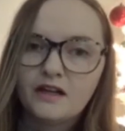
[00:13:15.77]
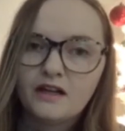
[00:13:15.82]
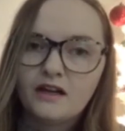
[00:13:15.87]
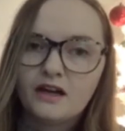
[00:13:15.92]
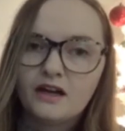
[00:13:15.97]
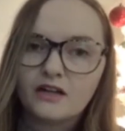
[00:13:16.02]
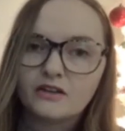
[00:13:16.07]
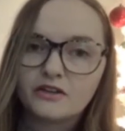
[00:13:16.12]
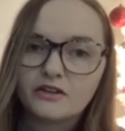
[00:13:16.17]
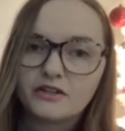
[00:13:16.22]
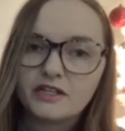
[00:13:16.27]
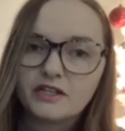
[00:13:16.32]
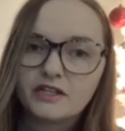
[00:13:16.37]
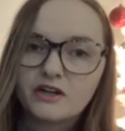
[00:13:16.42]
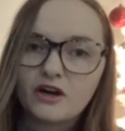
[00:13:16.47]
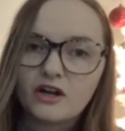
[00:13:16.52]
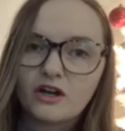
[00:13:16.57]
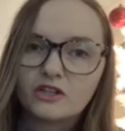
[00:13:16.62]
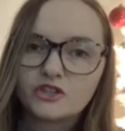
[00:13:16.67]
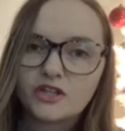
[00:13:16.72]
A learning
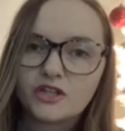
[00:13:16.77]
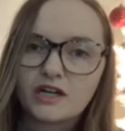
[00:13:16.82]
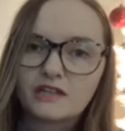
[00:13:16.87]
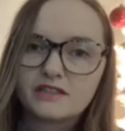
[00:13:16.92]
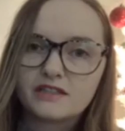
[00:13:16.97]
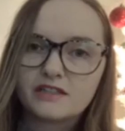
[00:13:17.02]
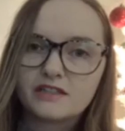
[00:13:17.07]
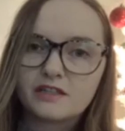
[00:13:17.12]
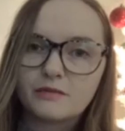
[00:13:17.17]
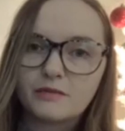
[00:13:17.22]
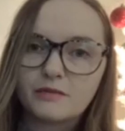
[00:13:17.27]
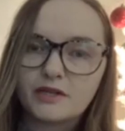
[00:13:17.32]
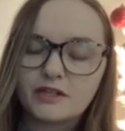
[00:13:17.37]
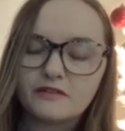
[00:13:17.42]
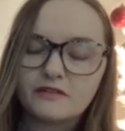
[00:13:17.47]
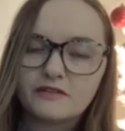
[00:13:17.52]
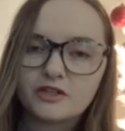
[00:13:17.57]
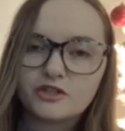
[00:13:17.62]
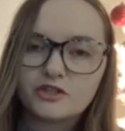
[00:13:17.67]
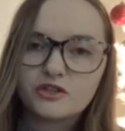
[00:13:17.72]
contract is a
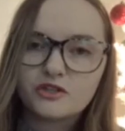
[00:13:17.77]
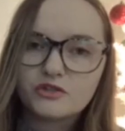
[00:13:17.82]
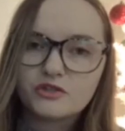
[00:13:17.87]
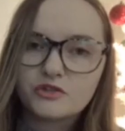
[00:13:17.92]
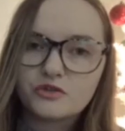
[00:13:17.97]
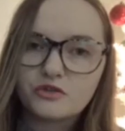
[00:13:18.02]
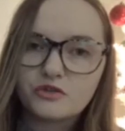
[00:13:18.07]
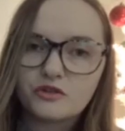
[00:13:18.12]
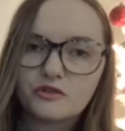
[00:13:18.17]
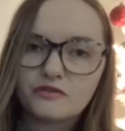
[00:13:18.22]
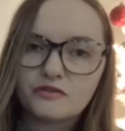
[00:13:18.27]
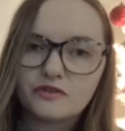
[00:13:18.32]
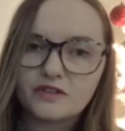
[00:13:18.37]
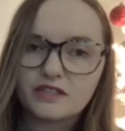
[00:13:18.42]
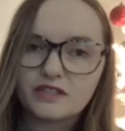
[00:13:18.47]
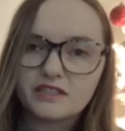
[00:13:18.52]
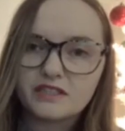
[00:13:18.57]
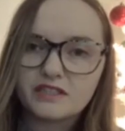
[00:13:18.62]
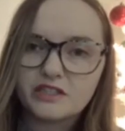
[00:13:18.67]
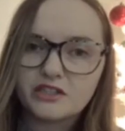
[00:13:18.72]
beneficial tool for the
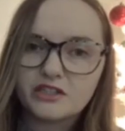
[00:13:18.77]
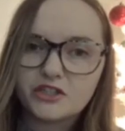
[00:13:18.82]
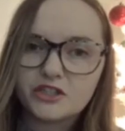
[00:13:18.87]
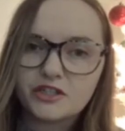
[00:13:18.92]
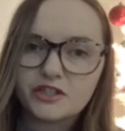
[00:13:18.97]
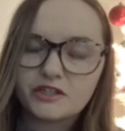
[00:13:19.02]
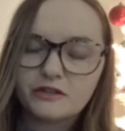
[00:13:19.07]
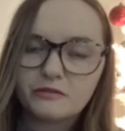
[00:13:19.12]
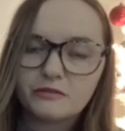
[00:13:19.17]
teacher,